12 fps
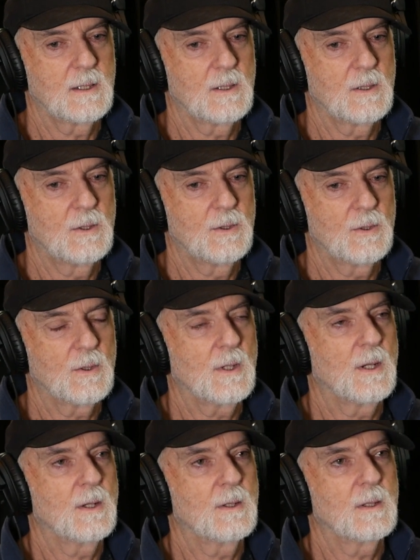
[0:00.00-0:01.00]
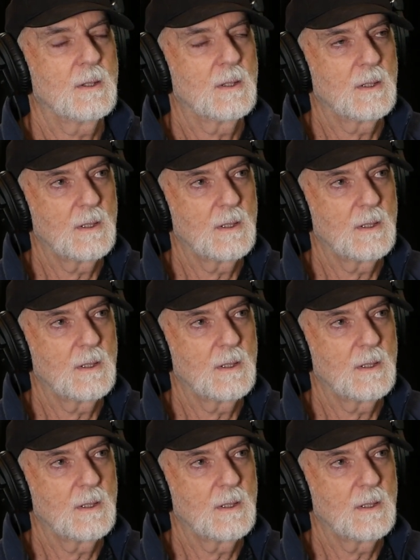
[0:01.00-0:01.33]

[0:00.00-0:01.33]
your own.